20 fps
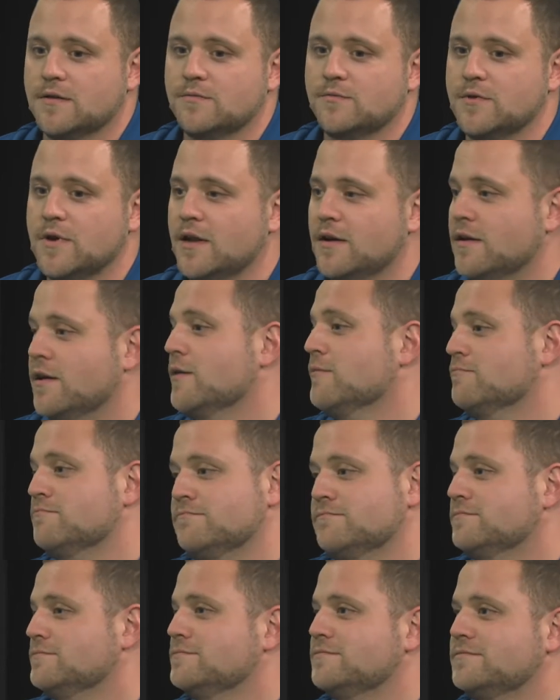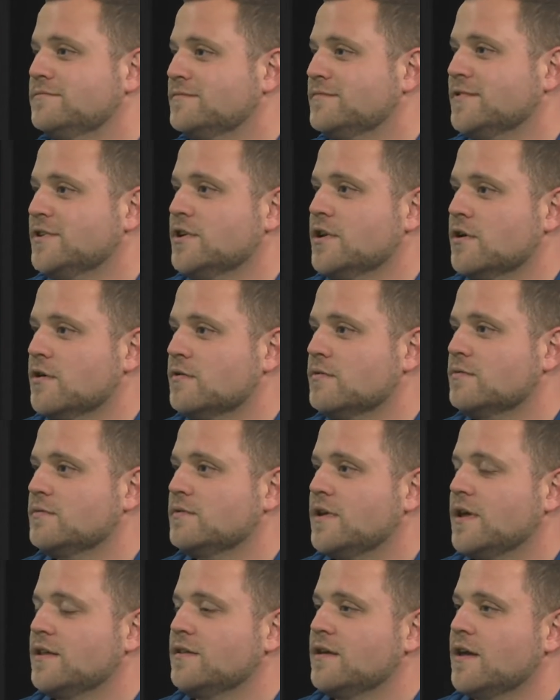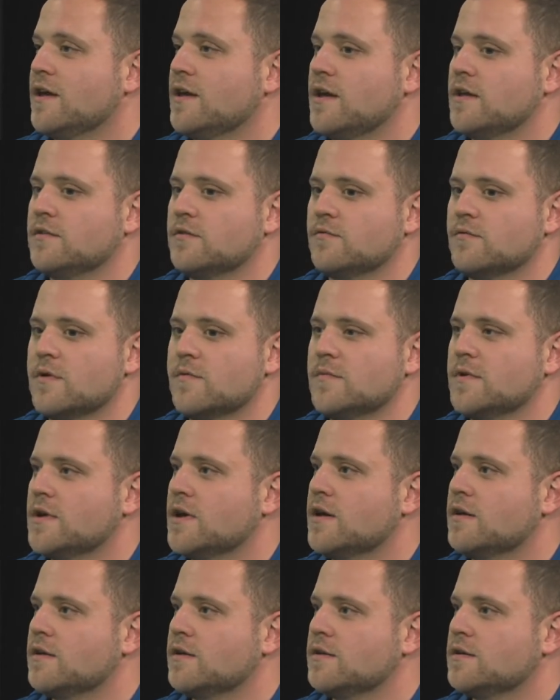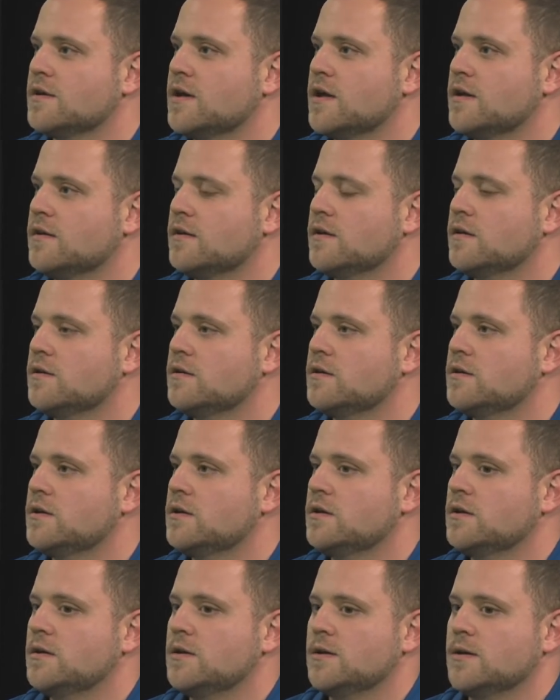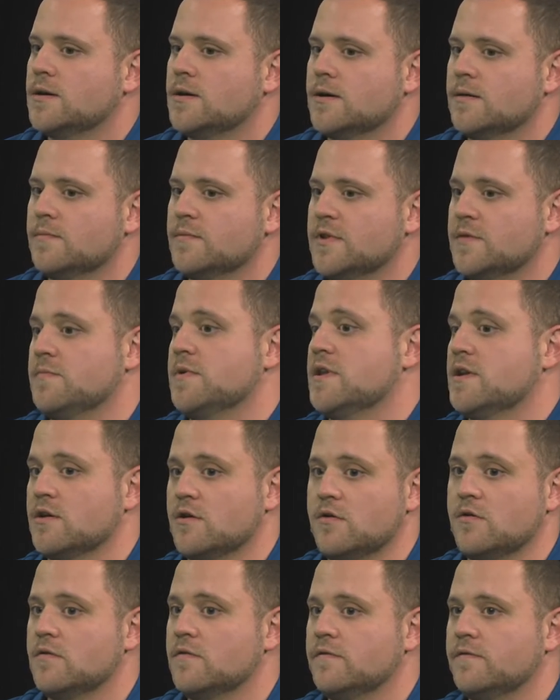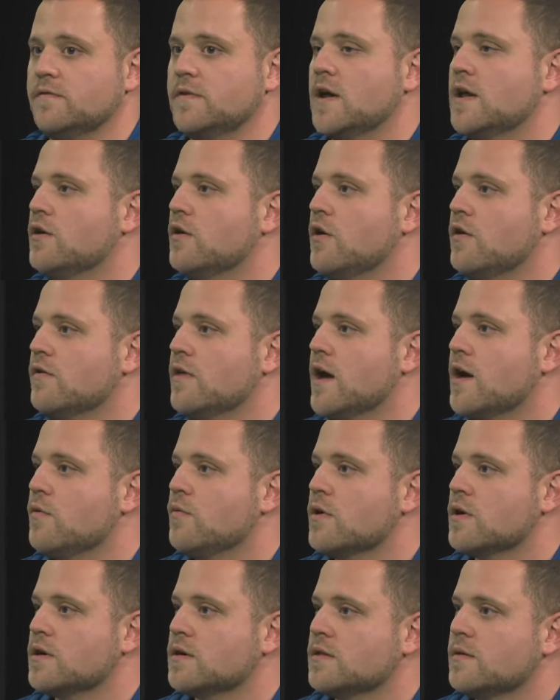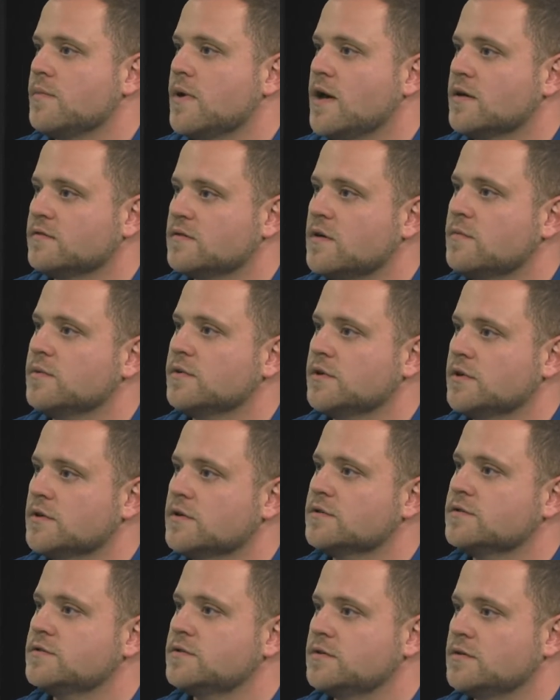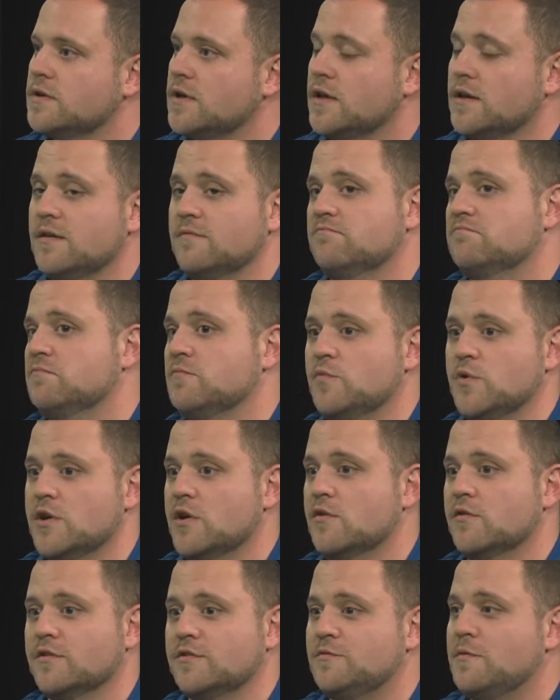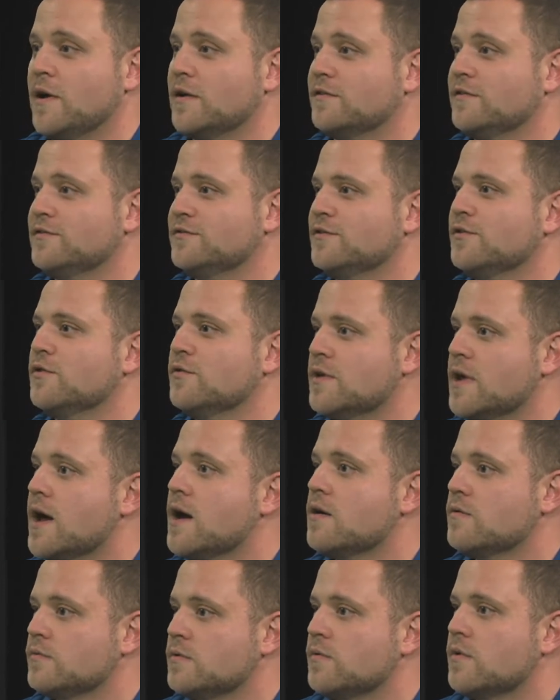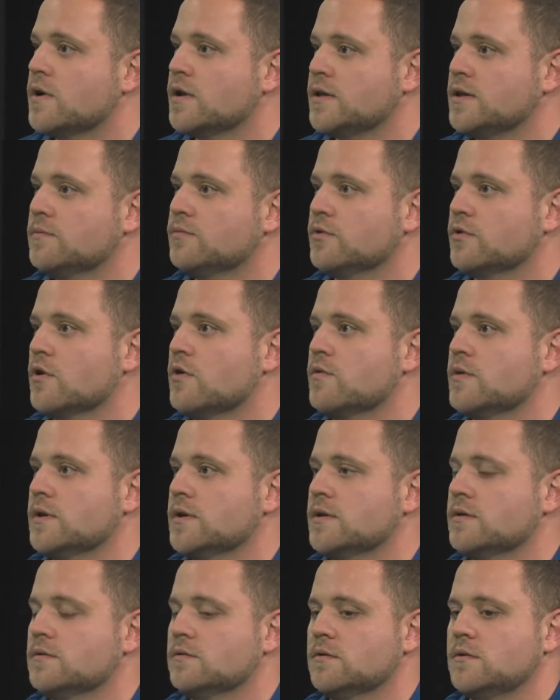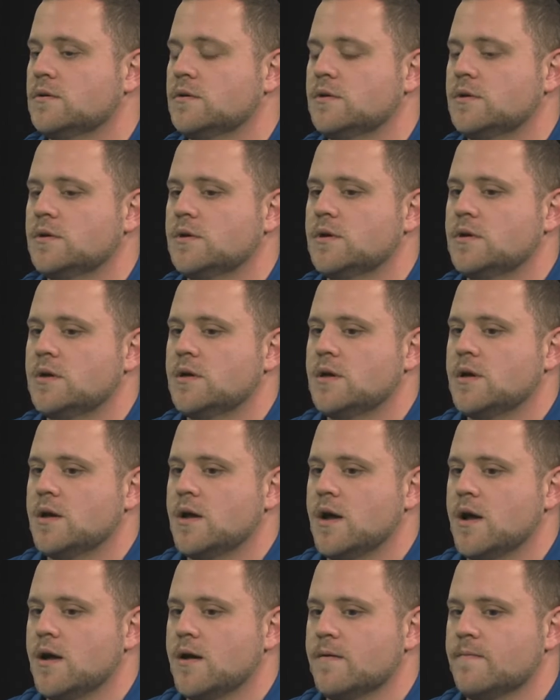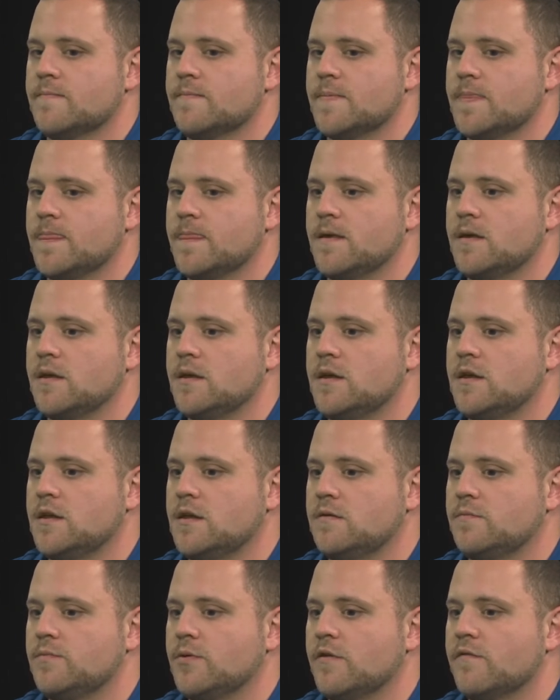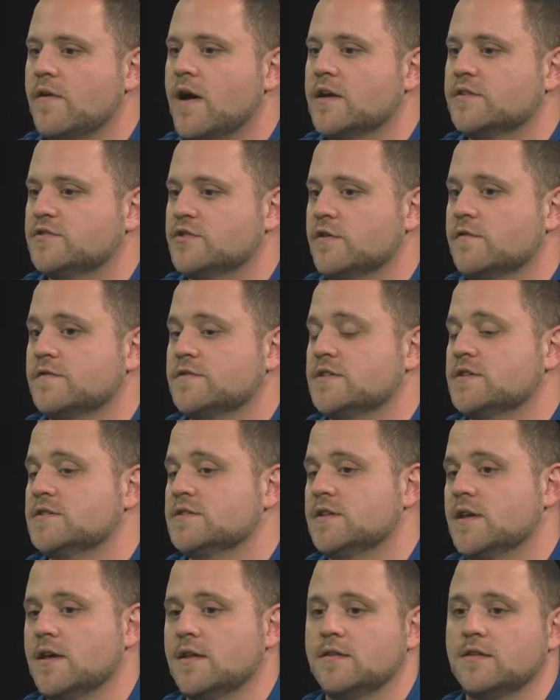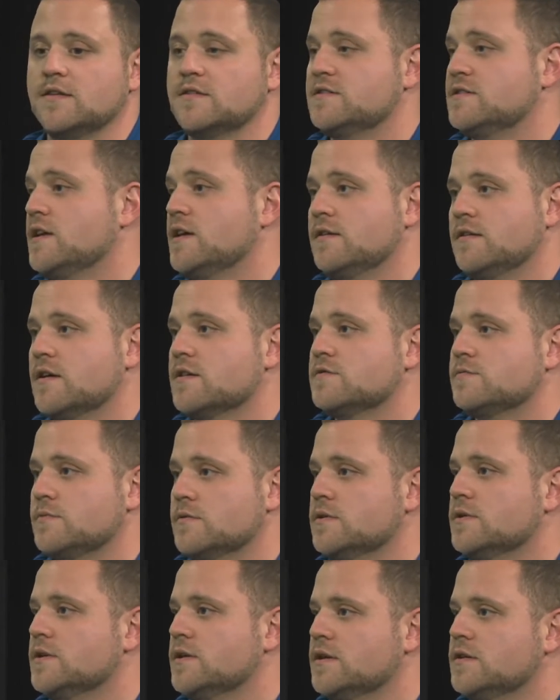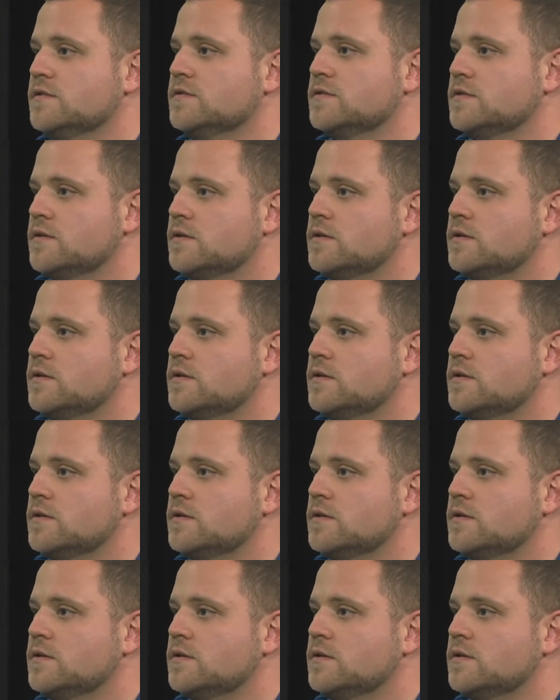we ended up, at the ribbon cutting, kind of the pinnacle of kind of all that work in the past couple of years. Yeah. And we don't expect to slow down. We want to keep growing and provide services that the state desperately needs.